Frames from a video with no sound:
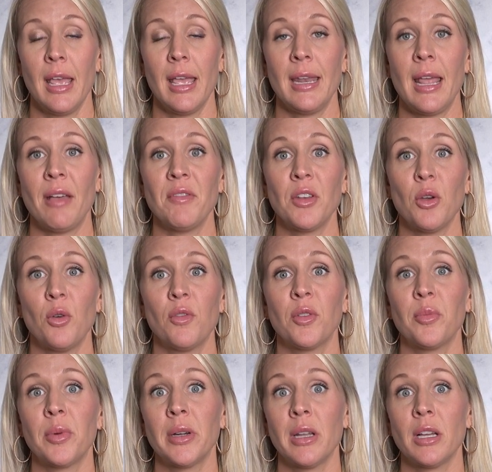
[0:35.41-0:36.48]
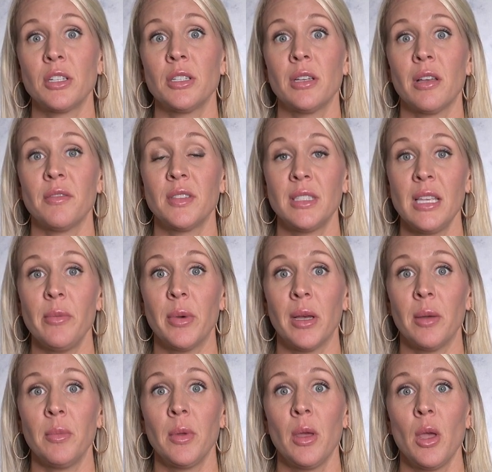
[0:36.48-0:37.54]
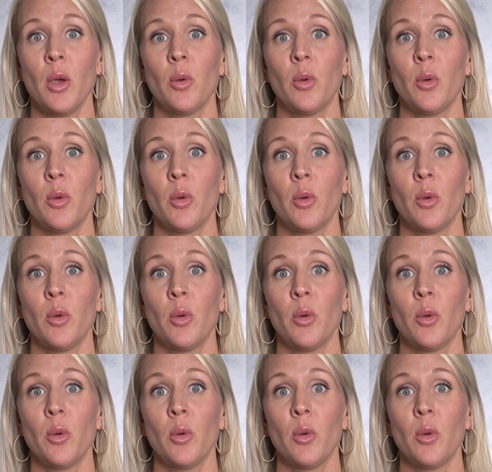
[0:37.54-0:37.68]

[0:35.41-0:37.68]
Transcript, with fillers: and have an overproduction of sebum,